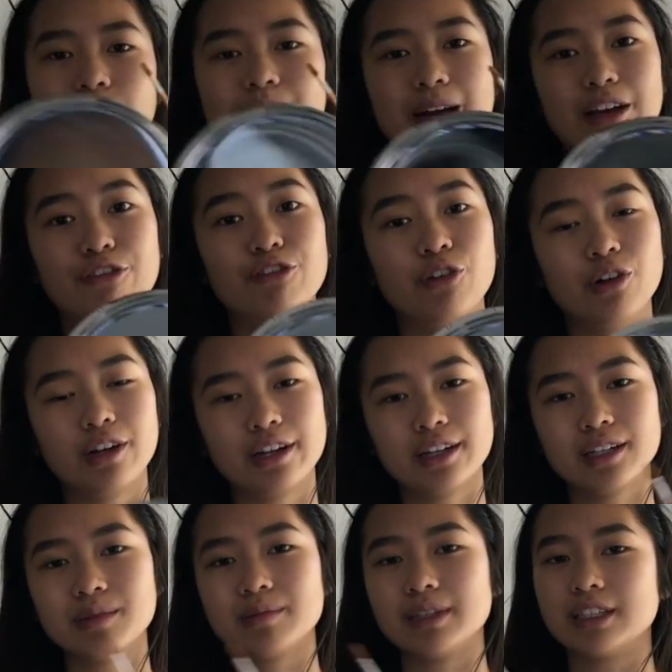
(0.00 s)
for my
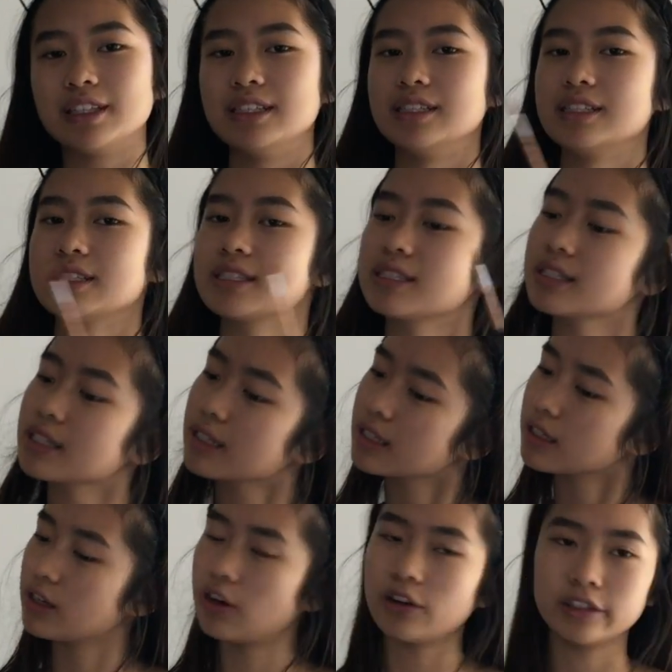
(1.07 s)
forehead because,
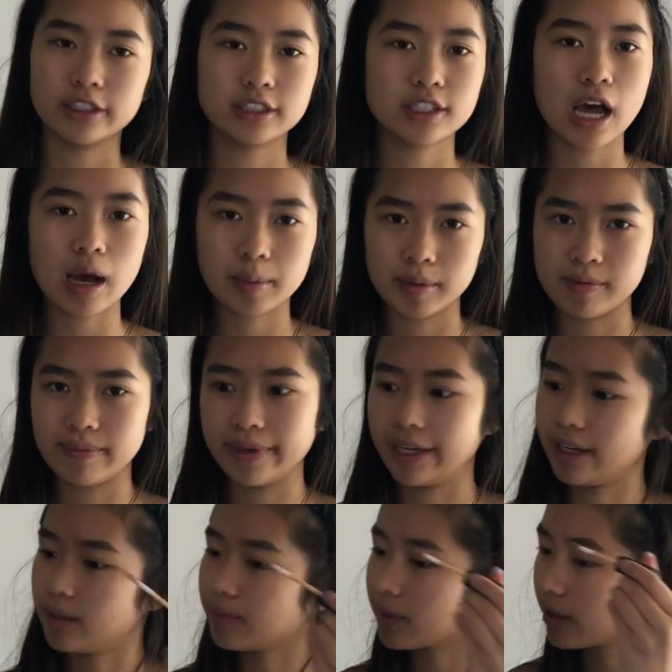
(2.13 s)
or the top of my
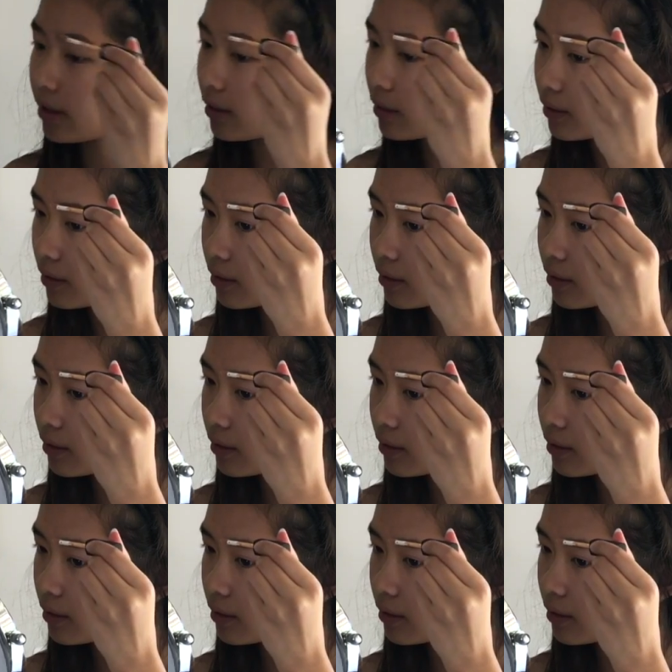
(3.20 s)
eyebrow.